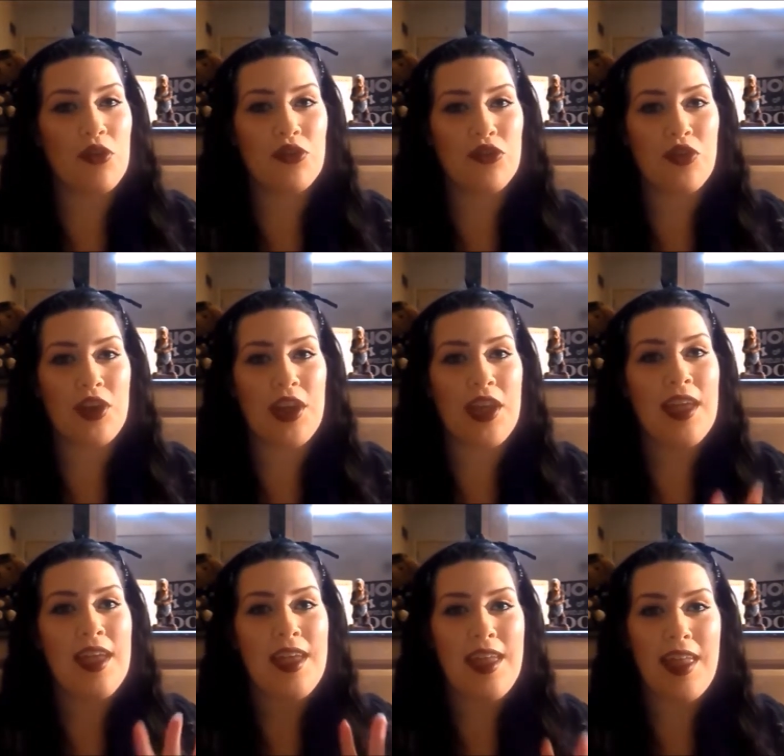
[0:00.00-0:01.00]

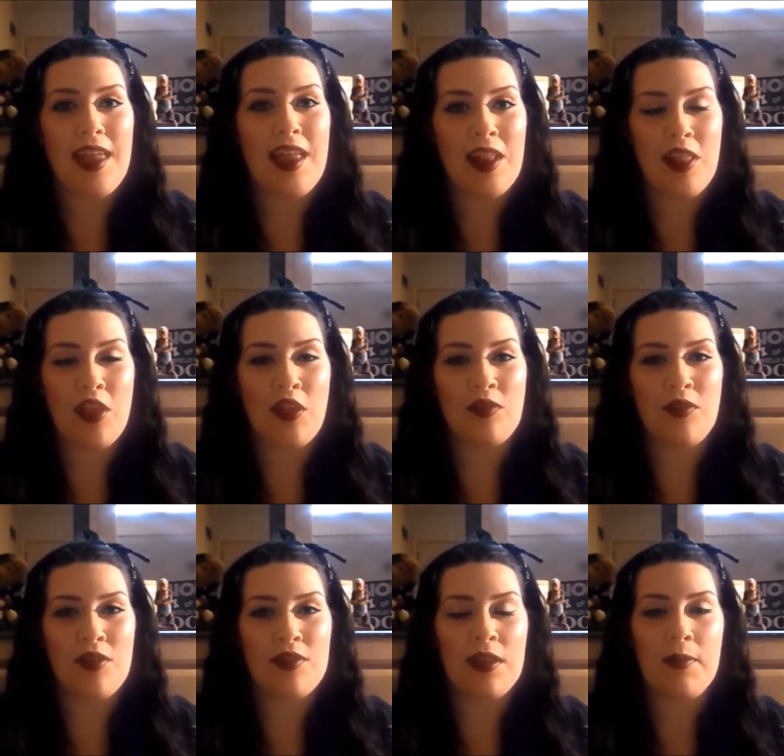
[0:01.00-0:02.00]
surgery in the
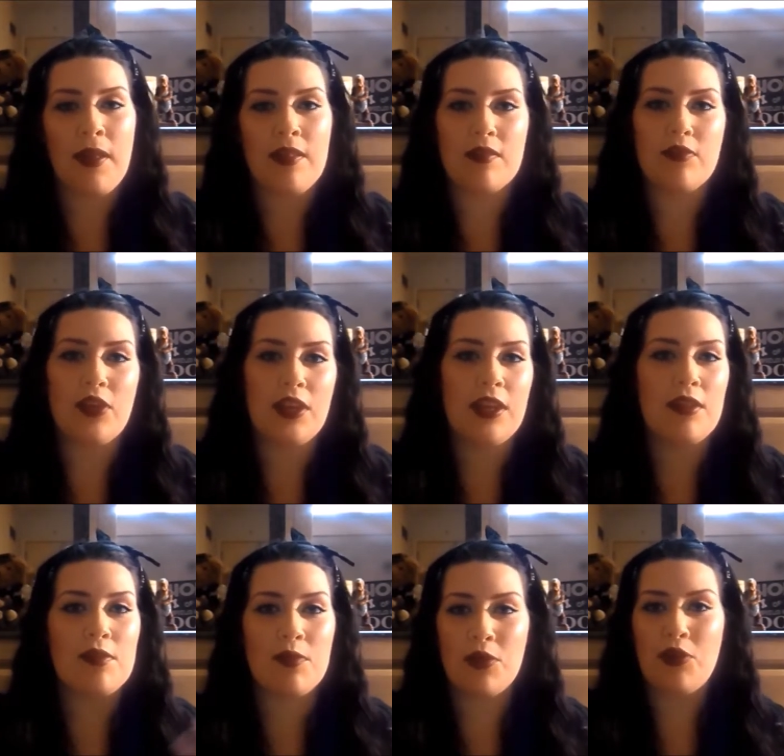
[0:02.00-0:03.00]
University of
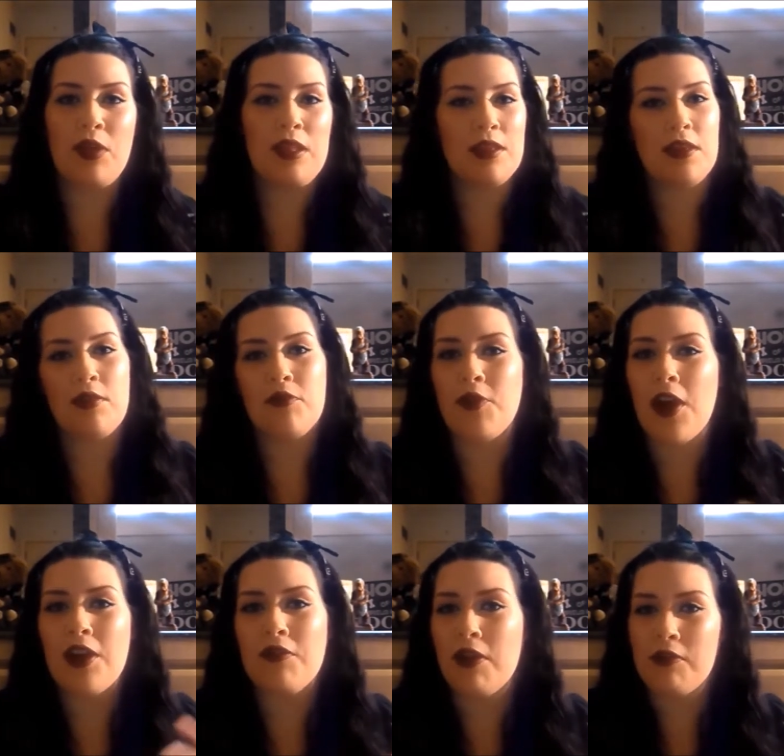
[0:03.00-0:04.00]
Pennsylvania. So you can see he's
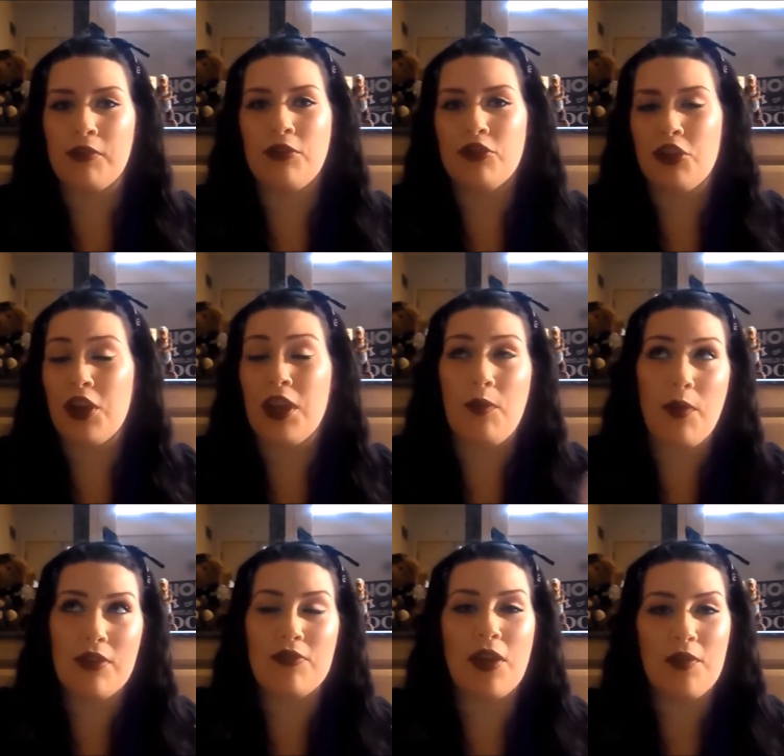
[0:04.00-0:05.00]
very revolutionary. He
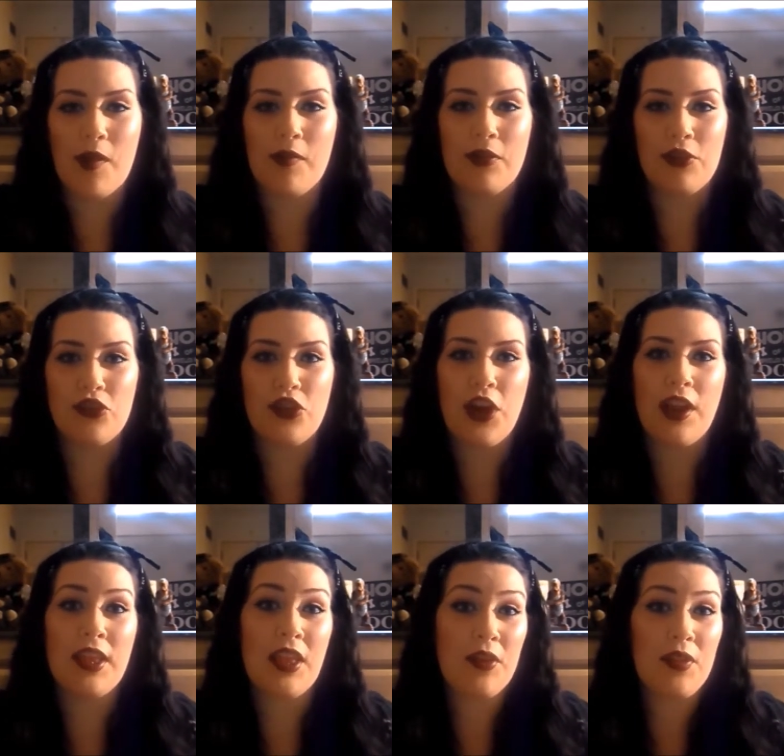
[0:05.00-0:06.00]
was very
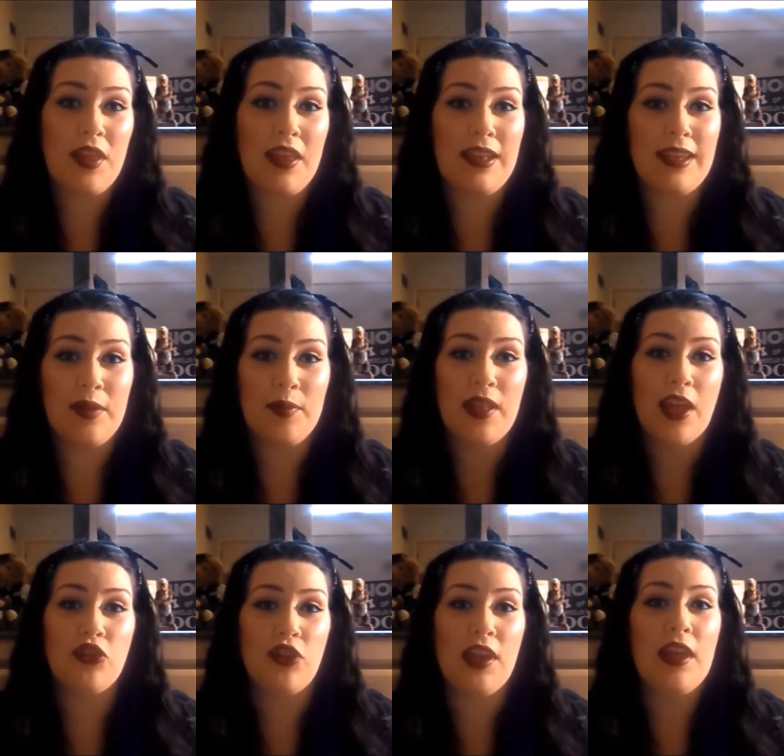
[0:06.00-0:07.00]
revolutionary. Another thing he did was
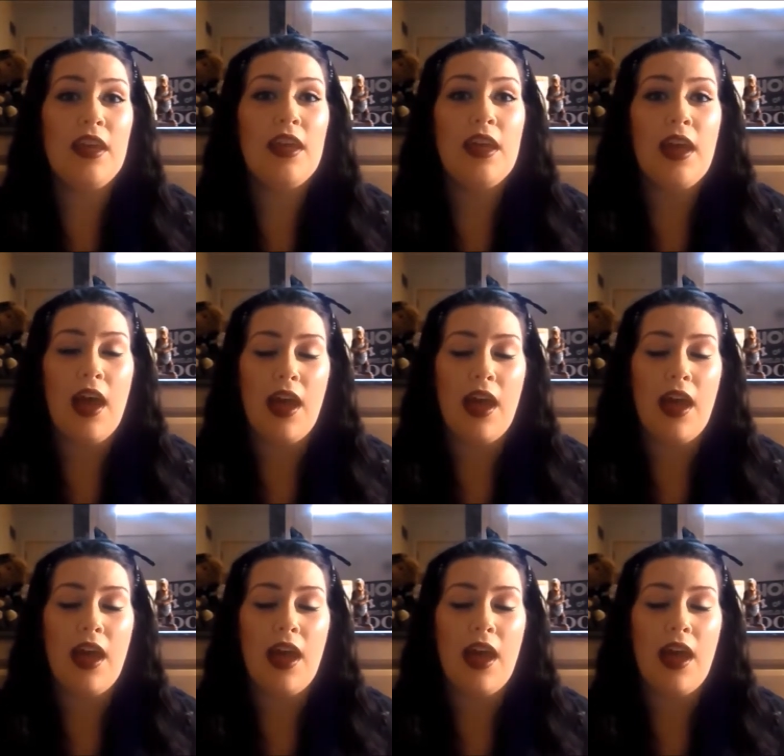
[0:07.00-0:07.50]
actually